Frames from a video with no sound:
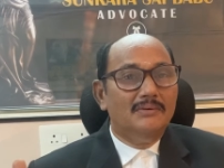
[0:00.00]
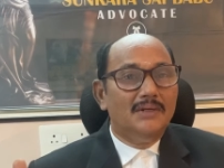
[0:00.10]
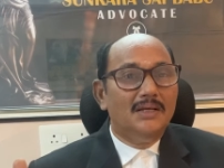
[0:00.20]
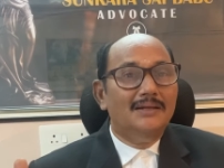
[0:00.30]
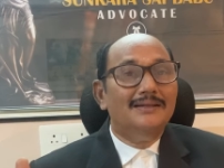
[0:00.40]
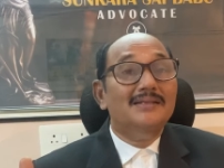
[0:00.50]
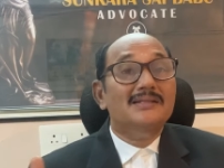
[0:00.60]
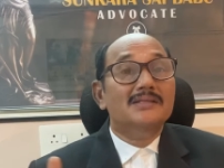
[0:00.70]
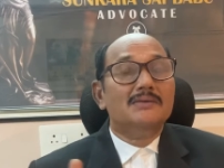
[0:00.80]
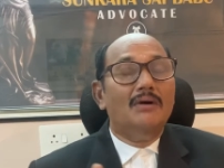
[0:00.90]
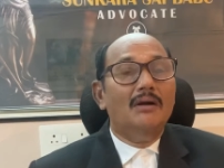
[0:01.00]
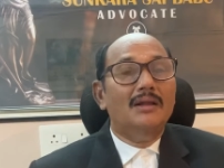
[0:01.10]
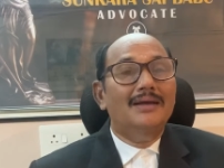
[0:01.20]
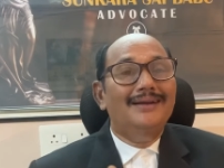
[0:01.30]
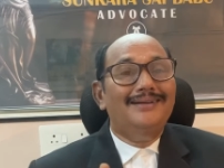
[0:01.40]
Right? This is called
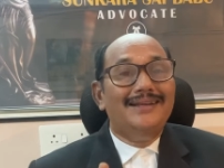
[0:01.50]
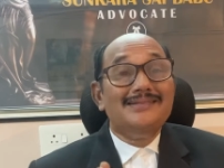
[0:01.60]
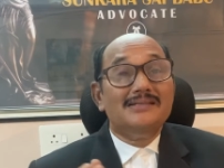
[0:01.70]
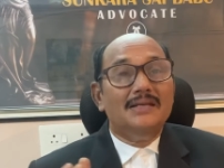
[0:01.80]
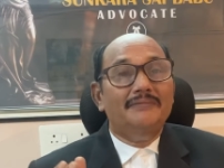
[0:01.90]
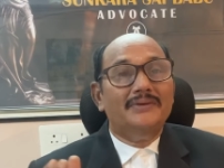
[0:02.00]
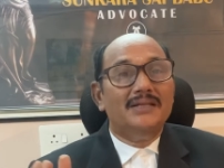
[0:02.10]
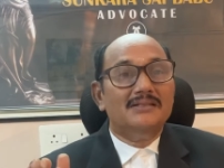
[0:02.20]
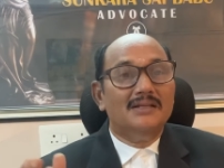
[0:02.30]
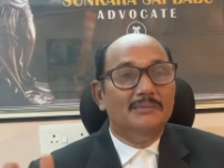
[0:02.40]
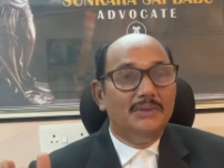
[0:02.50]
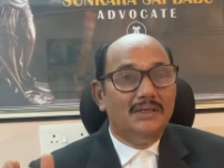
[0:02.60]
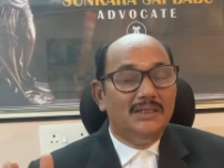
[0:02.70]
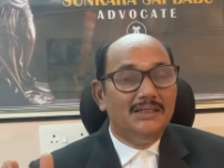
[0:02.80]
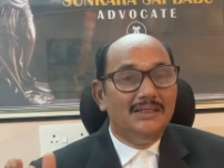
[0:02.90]
test of
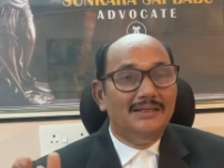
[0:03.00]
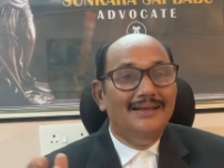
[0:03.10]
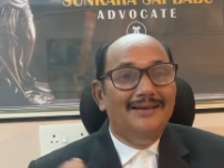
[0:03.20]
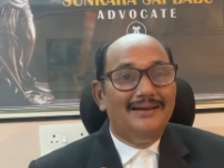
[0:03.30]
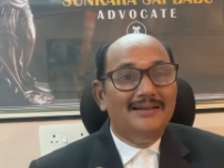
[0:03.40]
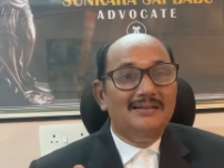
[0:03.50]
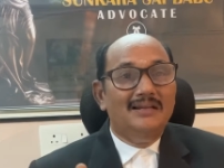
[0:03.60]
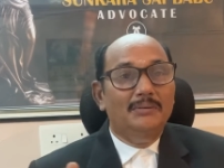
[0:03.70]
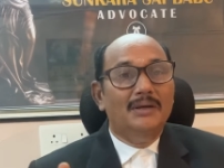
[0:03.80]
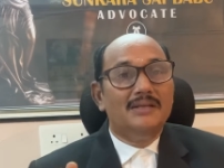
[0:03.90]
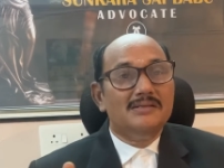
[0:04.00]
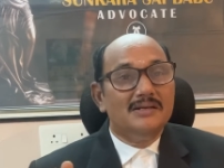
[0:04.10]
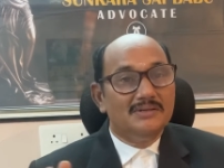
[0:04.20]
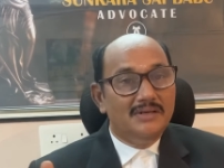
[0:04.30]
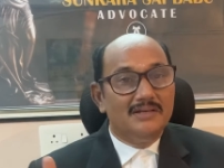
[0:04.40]
reasonability, reasonable
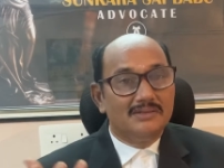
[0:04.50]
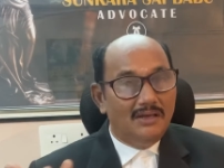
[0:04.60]
restrictions,